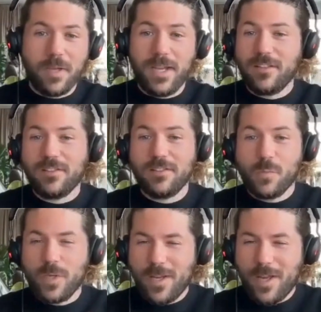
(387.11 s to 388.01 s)
by accident
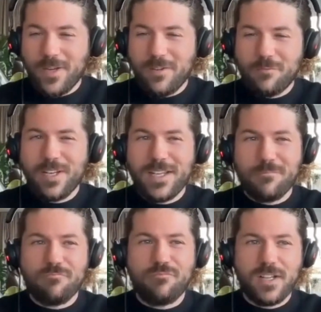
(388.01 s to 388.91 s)
without even really
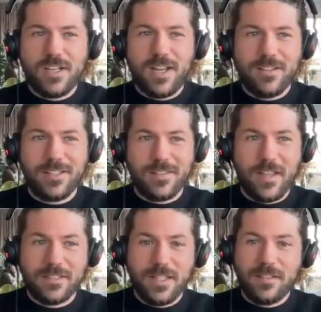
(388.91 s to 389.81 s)
realizing
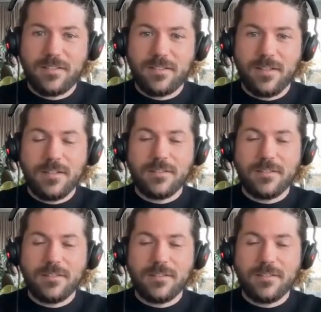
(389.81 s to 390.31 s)
that that's